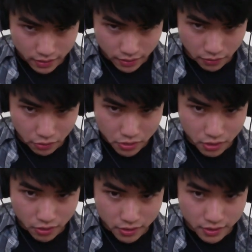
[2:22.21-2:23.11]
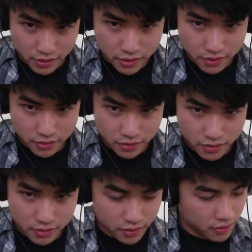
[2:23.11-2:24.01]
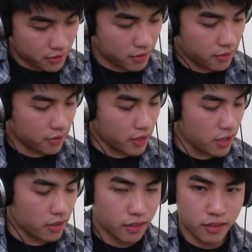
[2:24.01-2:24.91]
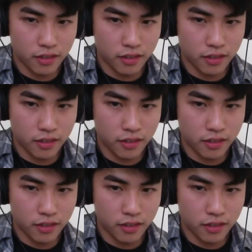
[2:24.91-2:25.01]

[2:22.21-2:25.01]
The first note is this E,